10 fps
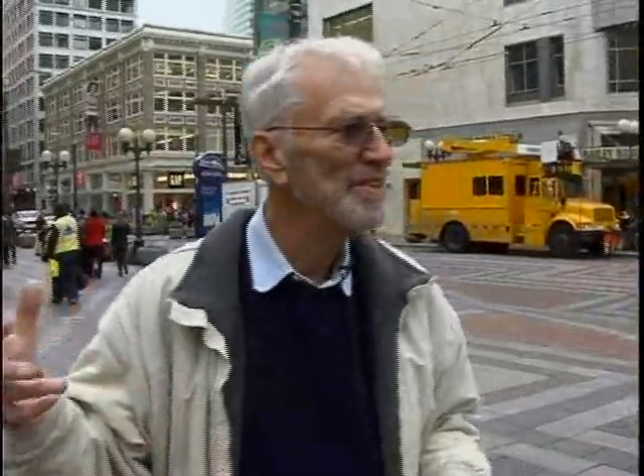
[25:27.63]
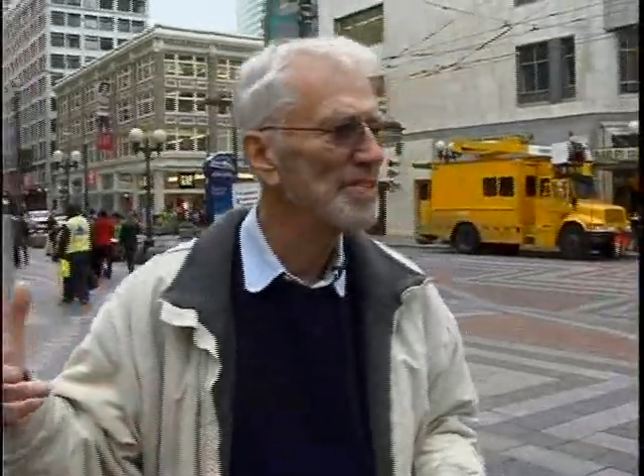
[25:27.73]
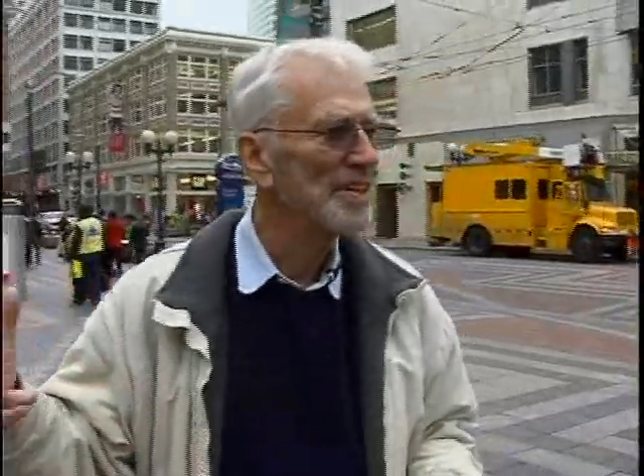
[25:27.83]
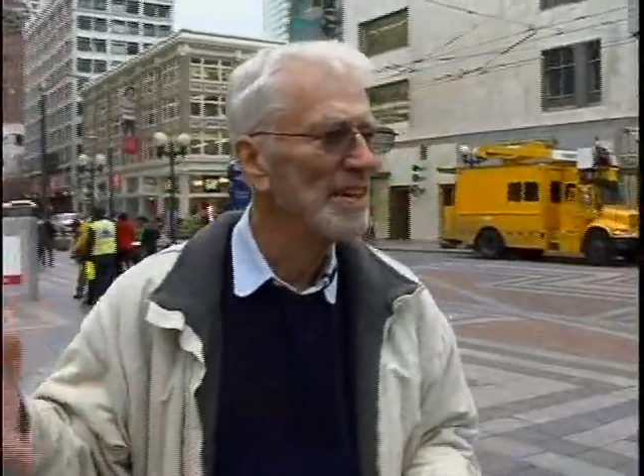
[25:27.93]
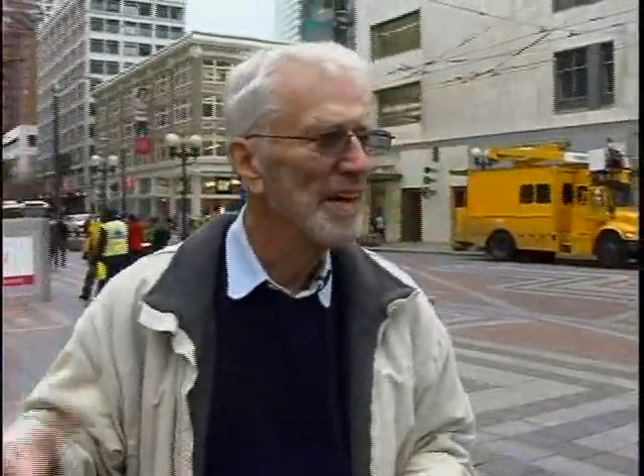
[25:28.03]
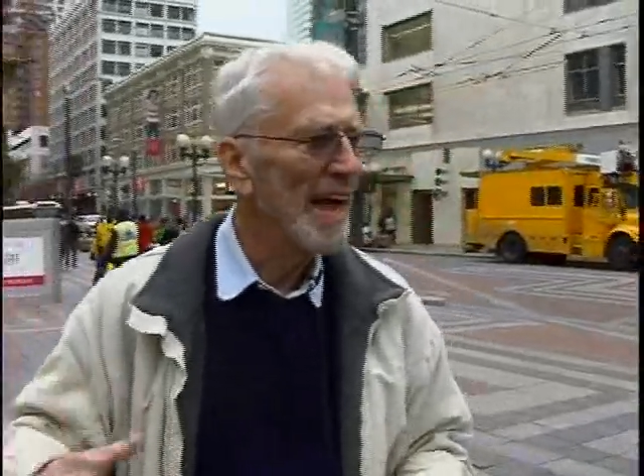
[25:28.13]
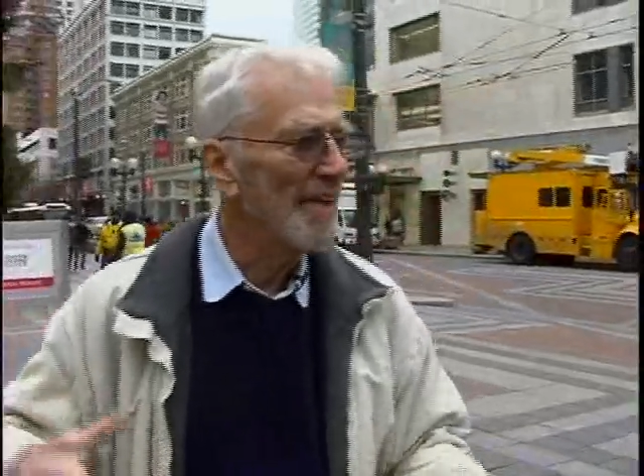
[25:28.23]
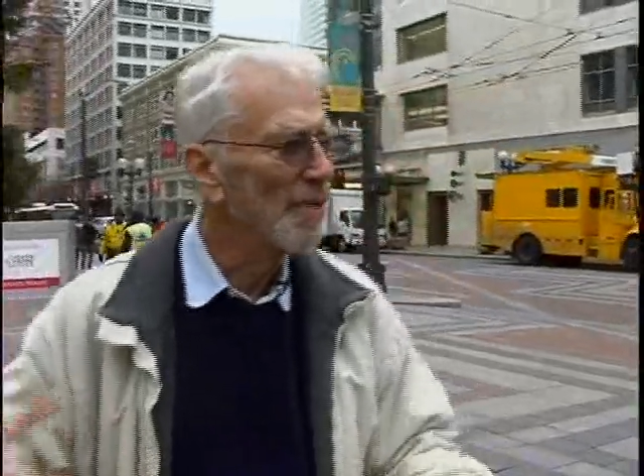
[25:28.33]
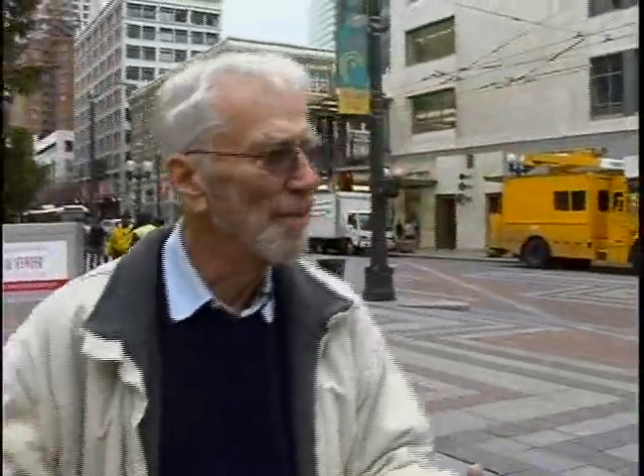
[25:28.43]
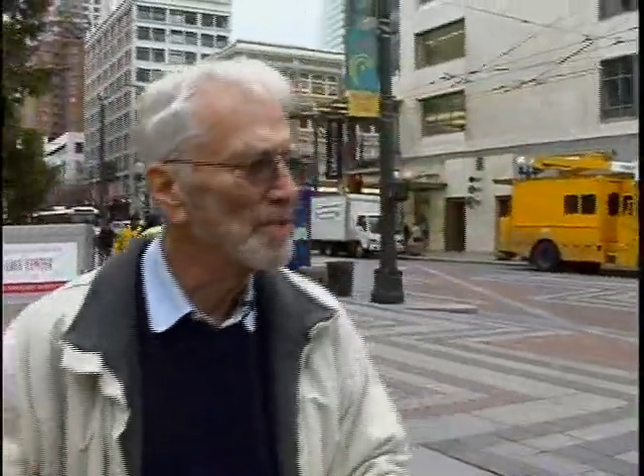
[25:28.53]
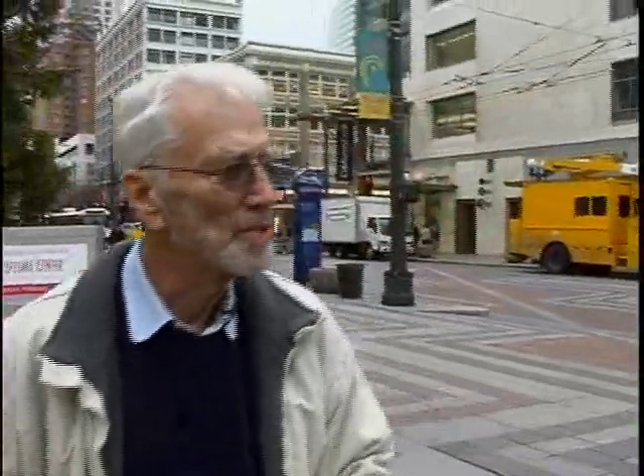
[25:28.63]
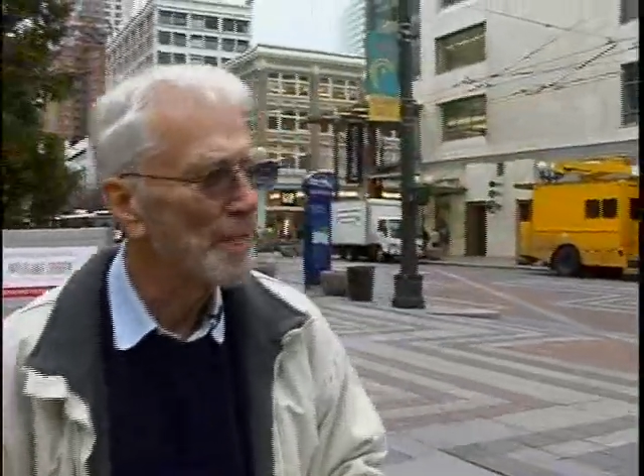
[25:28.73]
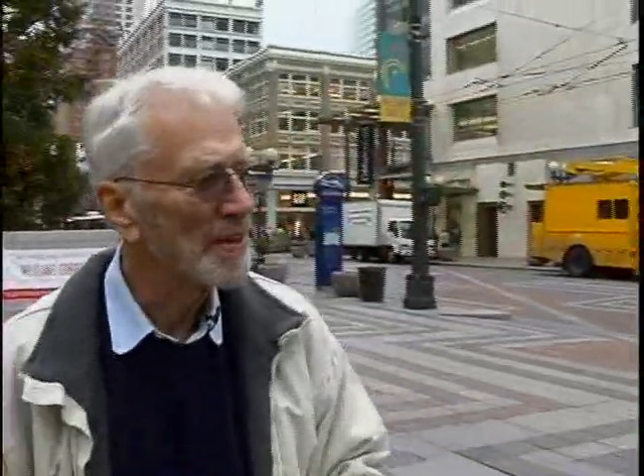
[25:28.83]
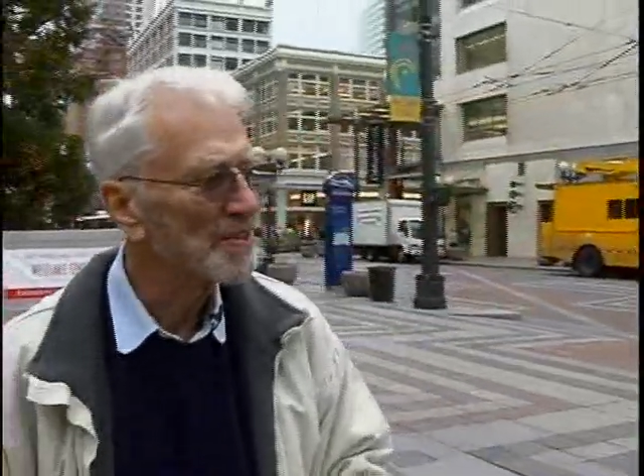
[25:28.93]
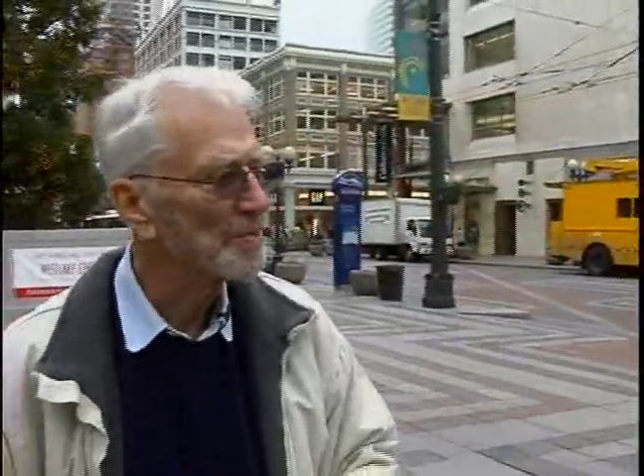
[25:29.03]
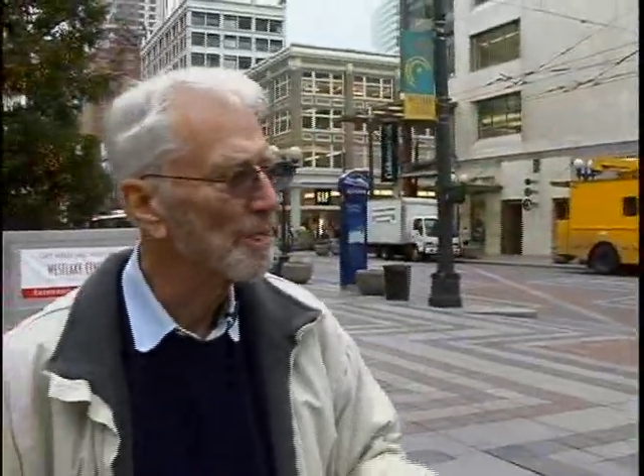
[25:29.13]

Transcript: Asia, have open spaces,